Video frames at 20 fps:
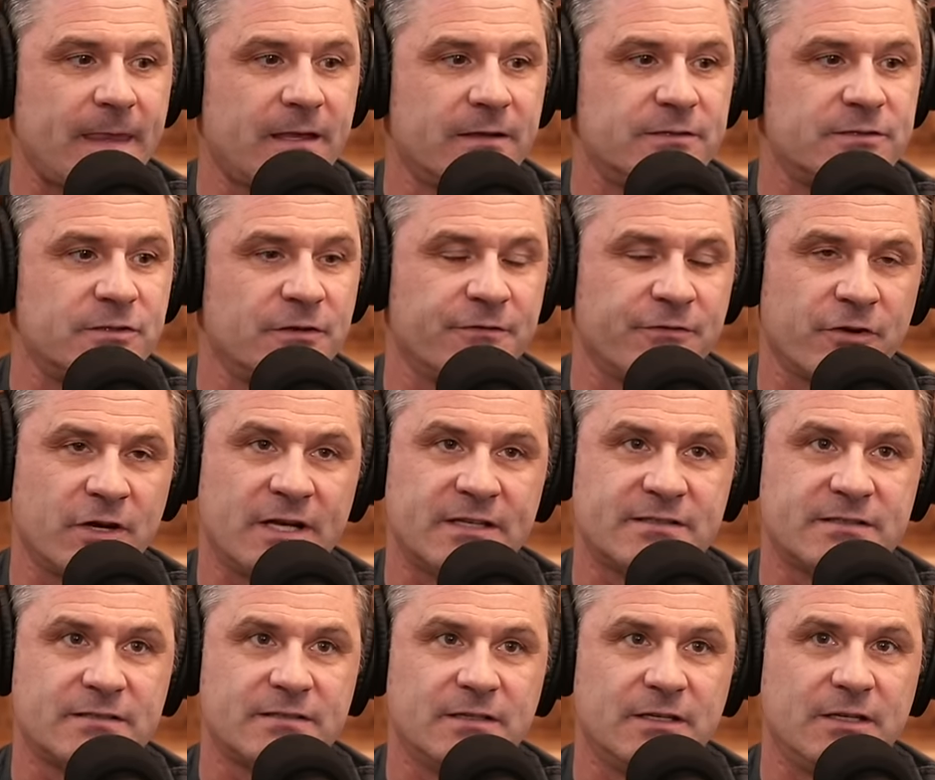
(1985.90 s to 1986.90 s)
so for
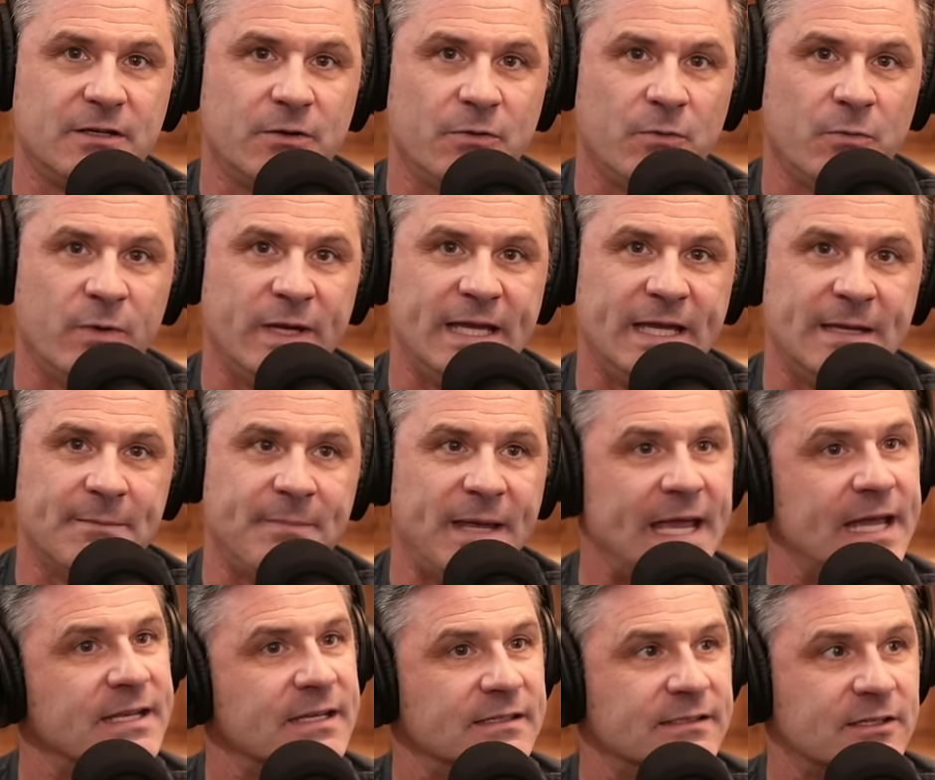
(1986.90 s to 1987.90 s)
us, we
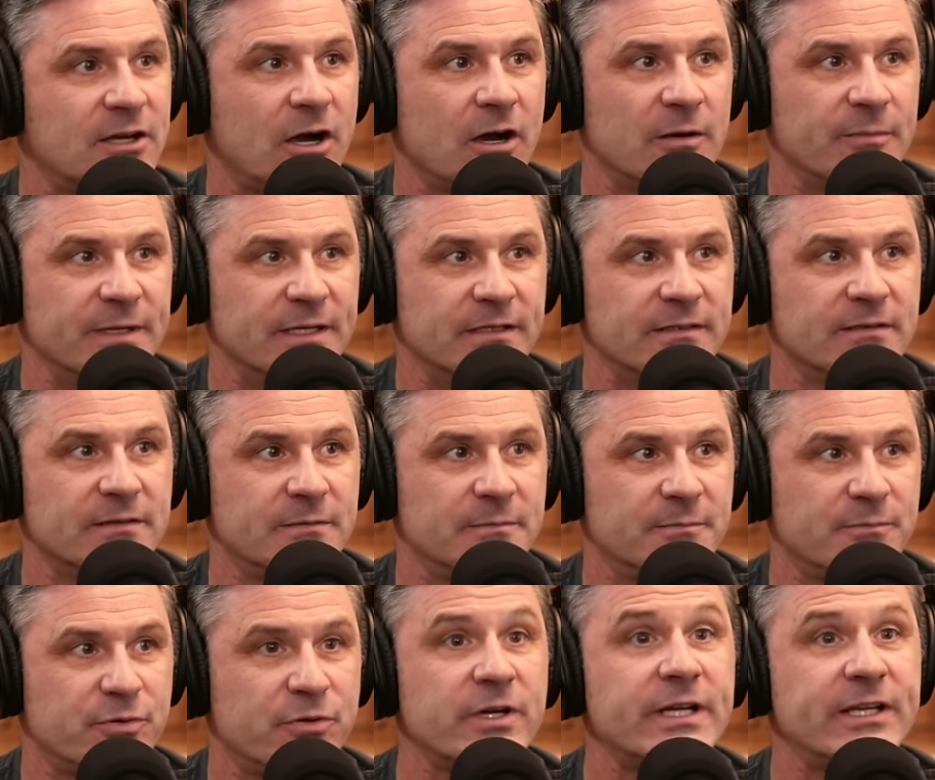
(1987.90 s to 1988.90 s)
abandoned carbon
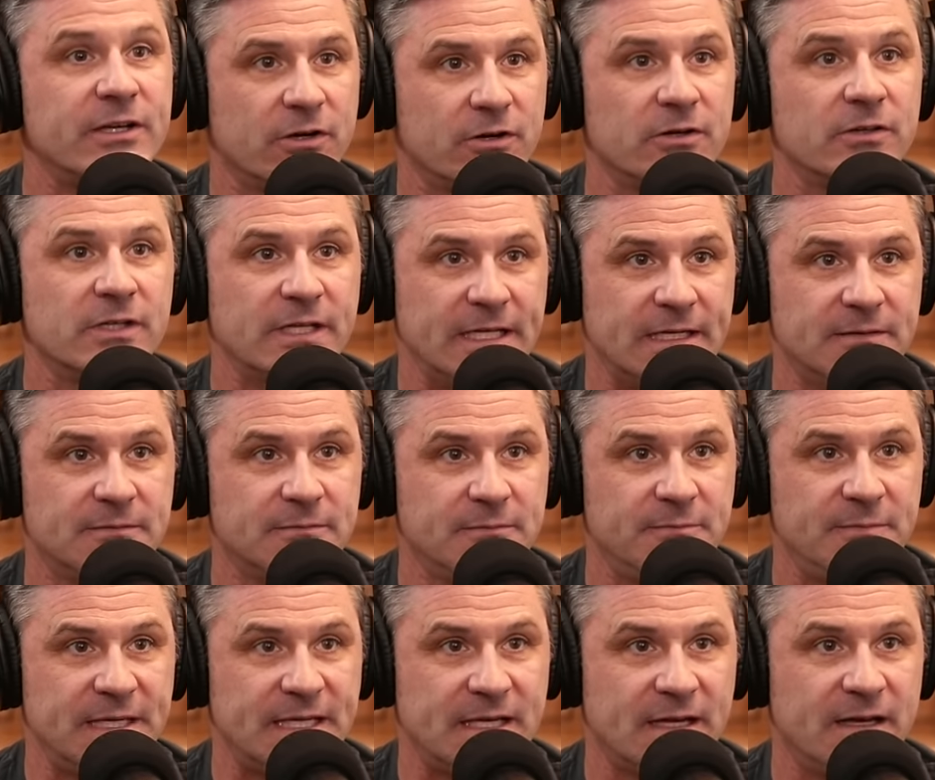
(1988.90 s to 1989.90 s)
pretty early
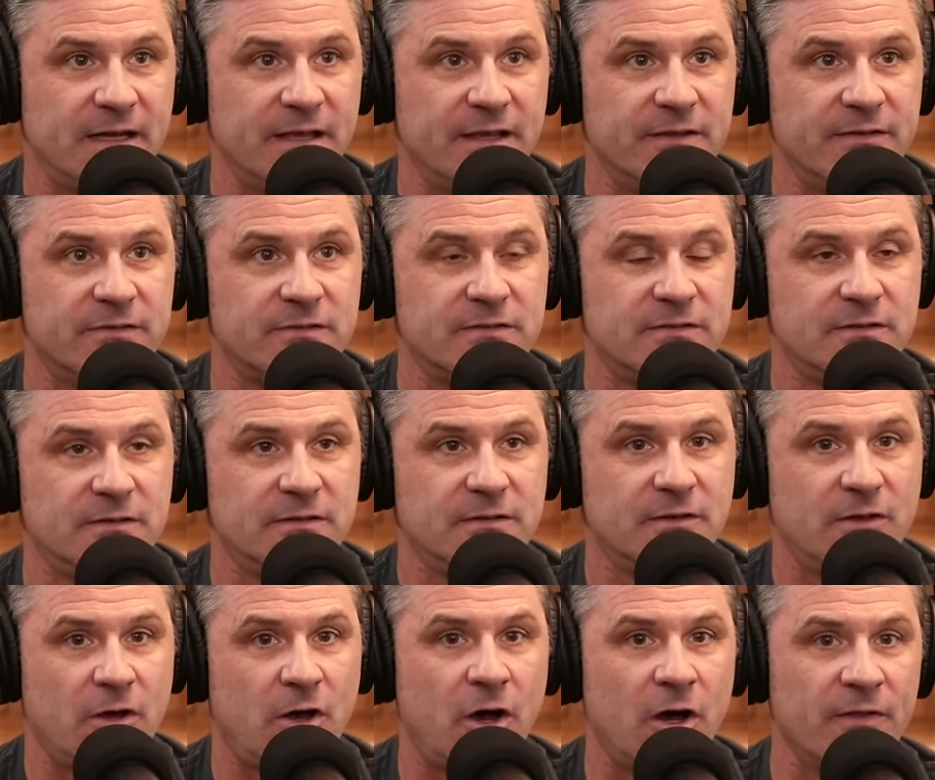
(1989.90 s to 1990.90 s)
because
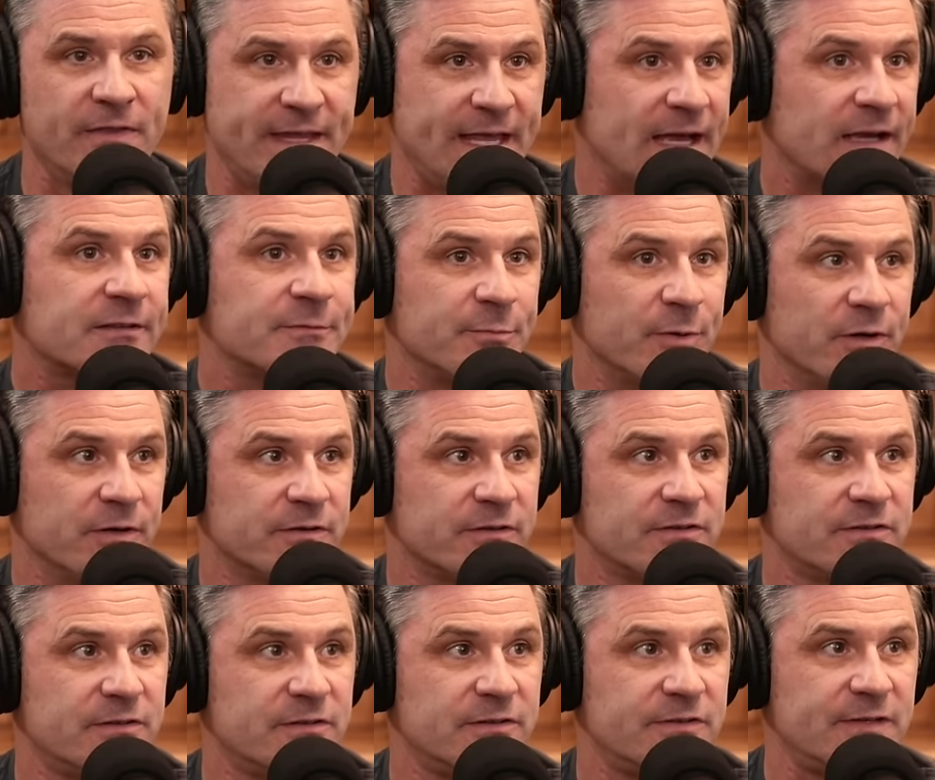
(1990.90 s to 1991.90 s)
all the
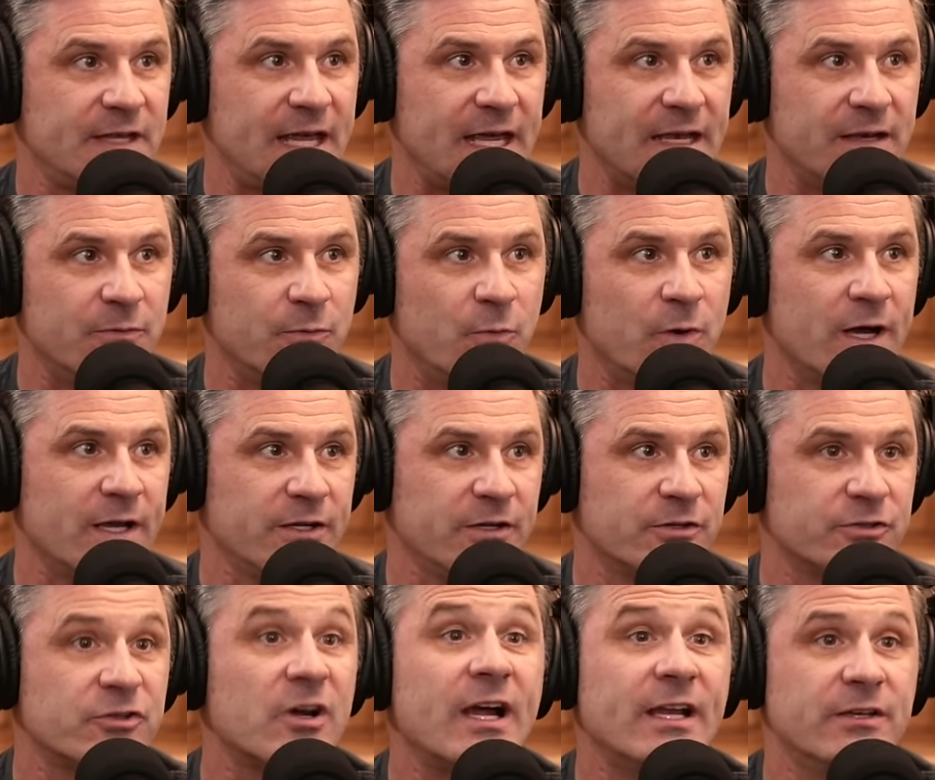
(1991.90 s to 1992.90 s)
experts said what
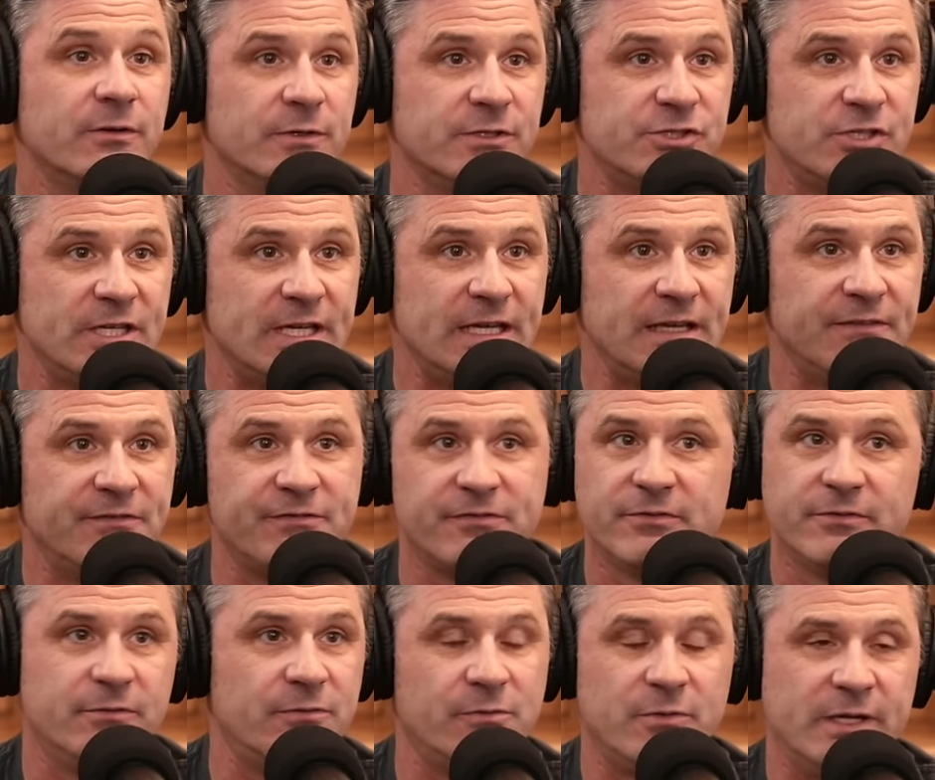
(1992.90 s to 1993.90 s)
you're trying to achieve,
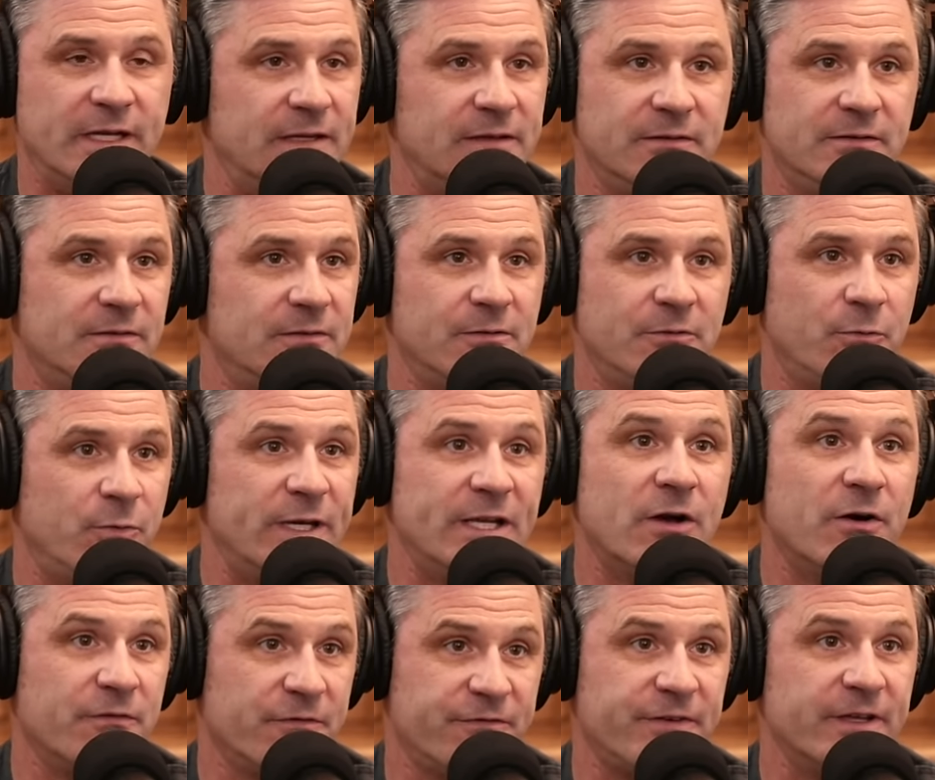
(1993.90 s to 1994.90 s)
we we
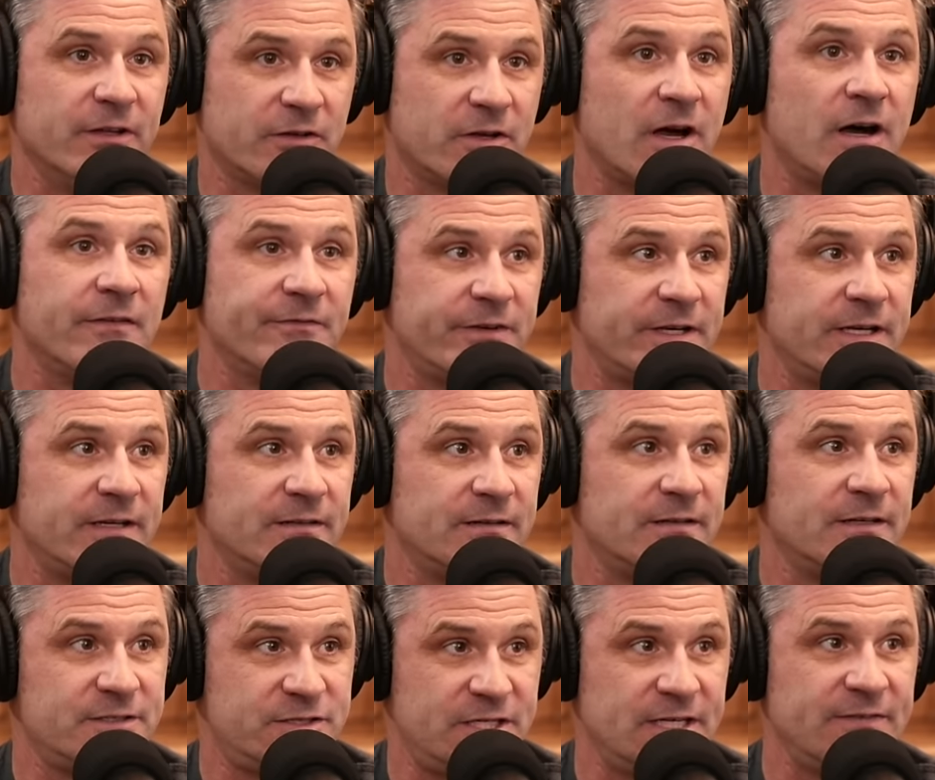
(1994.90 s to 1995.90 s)
don't feel confident
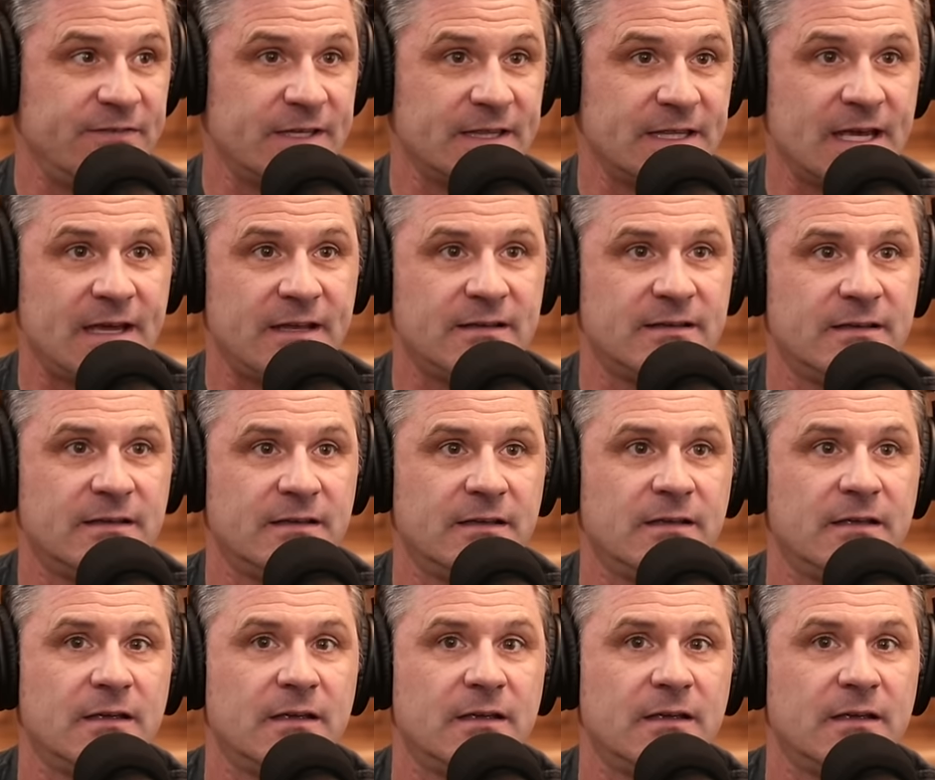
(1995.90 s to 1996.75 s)
achieving that. Mm-hmm.